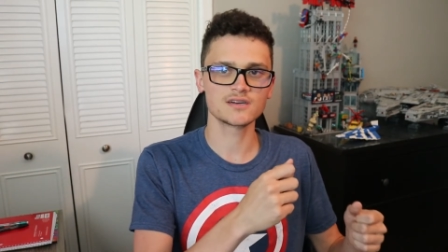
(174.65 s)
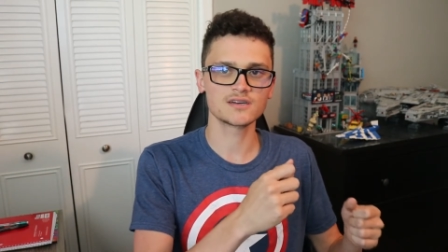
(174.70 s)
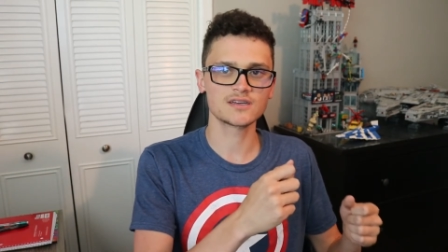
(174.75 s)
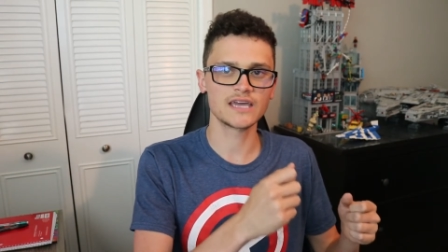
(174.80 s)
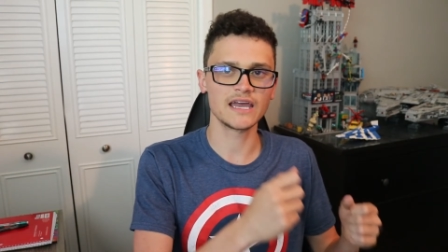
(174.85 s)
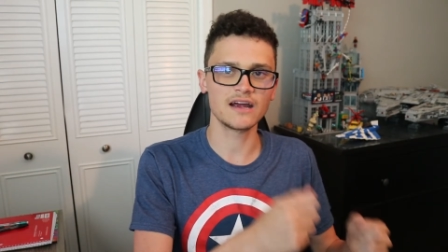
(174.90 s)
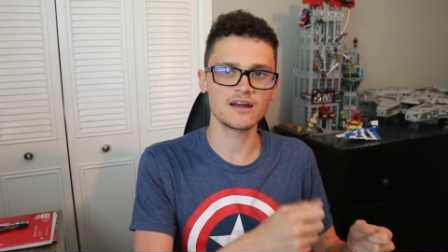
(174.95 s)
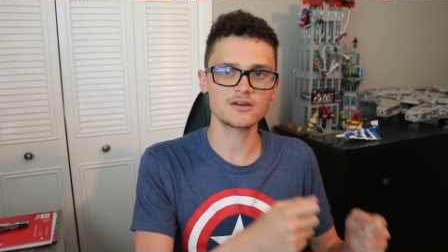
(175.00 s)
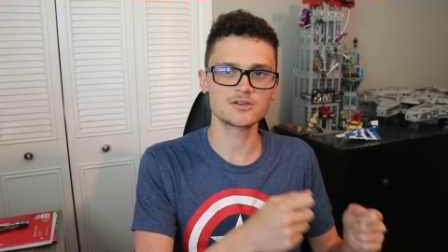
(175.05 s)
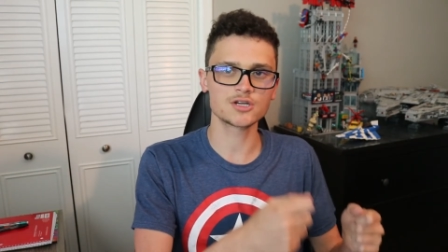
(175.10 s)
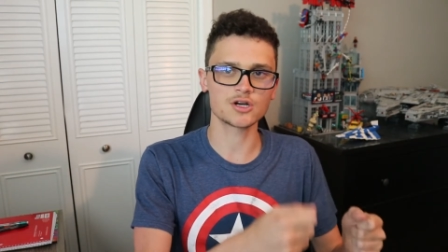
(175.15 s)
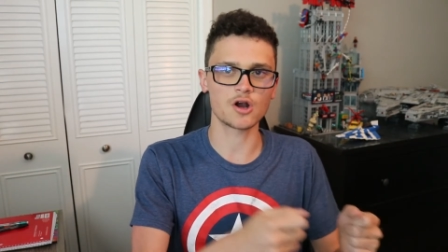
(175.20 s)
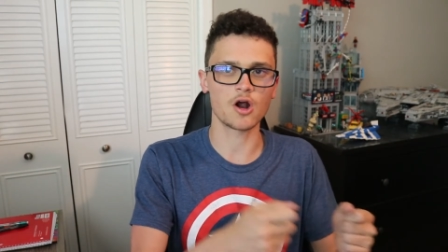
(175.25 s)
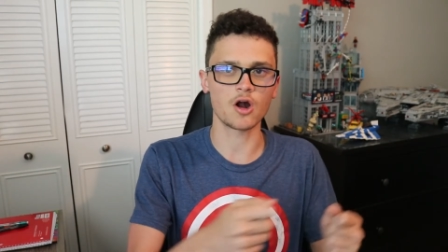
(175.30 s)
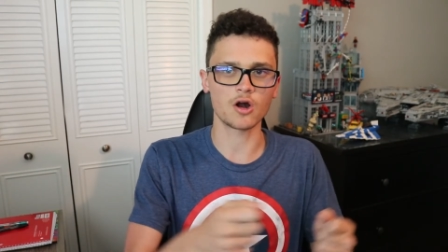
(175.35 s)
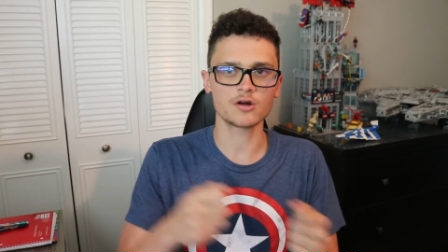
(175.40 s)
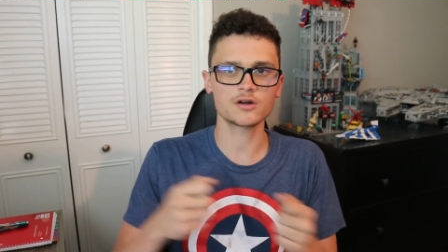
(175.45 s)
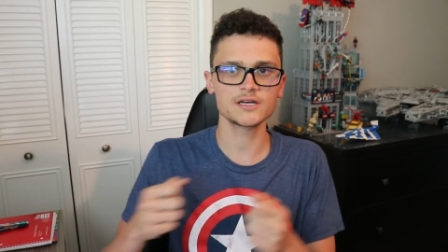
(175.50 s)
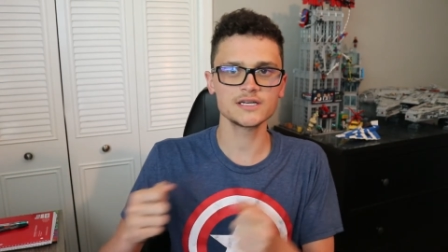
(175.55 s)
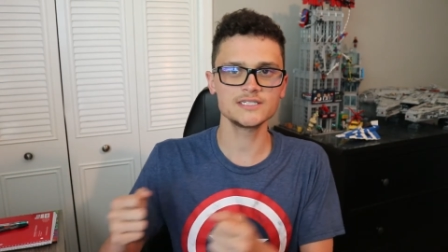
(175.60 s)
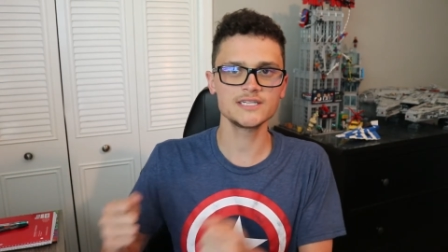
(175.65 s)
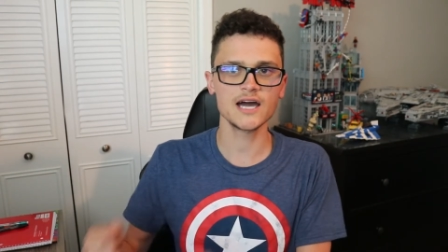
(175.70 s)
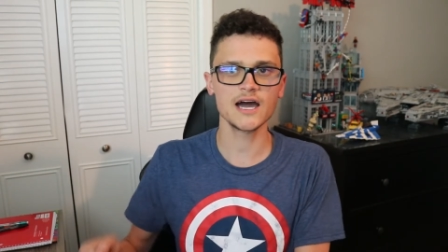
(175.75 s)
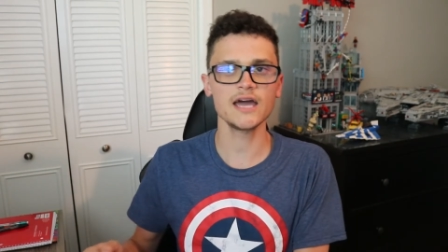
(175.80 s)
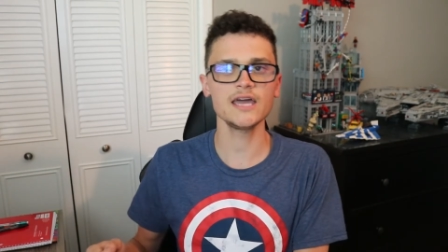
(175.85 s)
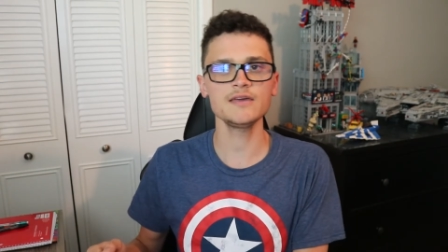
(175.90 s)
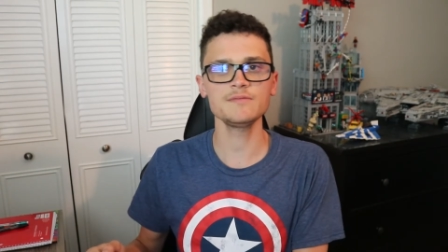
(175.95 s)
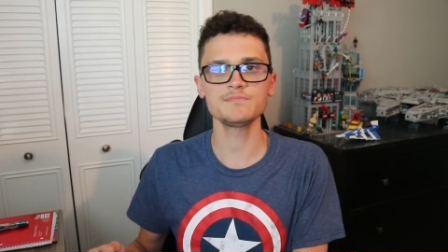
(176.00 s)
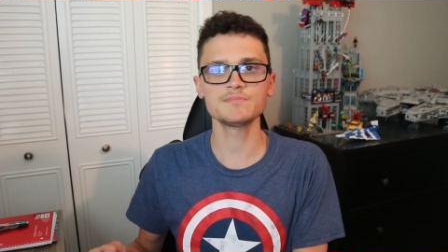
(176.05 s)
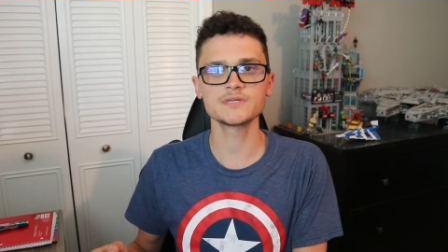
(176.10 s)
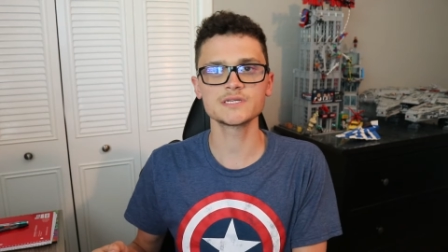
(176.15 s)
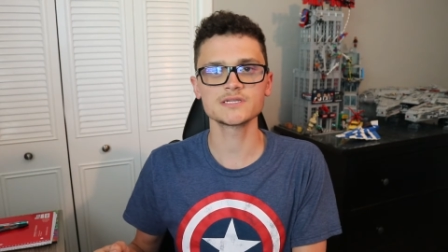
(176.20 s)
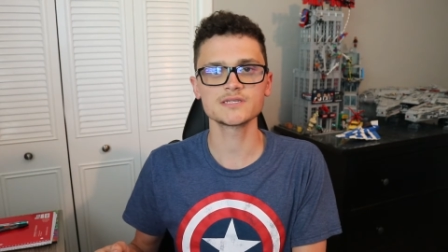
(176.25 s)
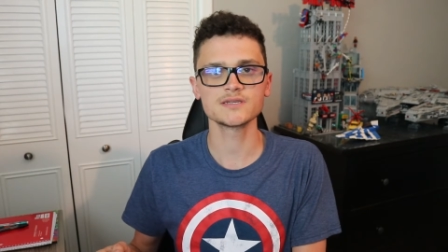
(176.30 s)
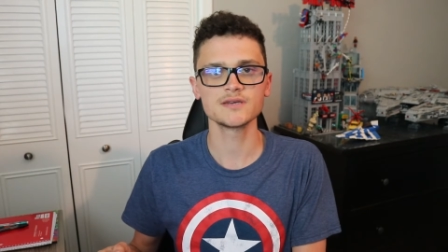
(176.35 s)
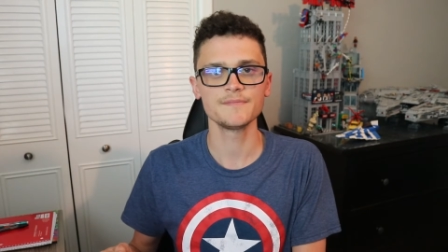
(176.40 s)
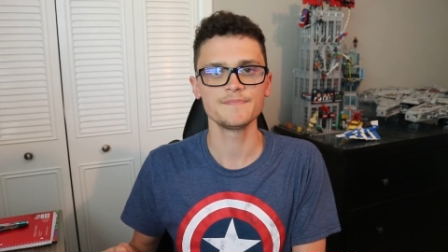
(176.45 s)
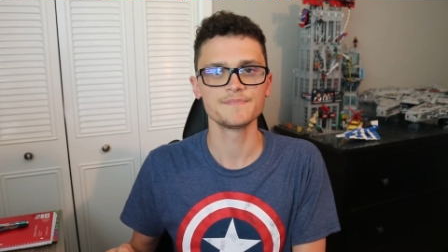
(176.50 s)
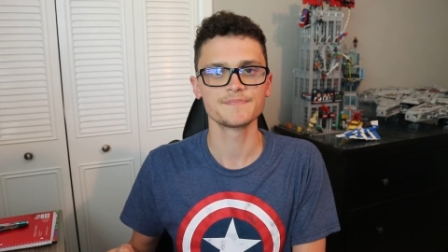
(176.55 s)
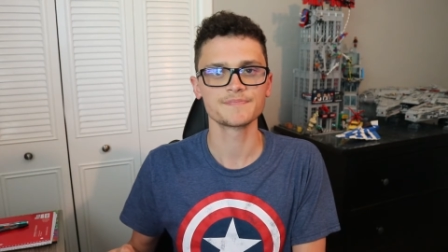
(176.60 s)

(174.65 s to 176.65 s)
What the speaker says: character archetypes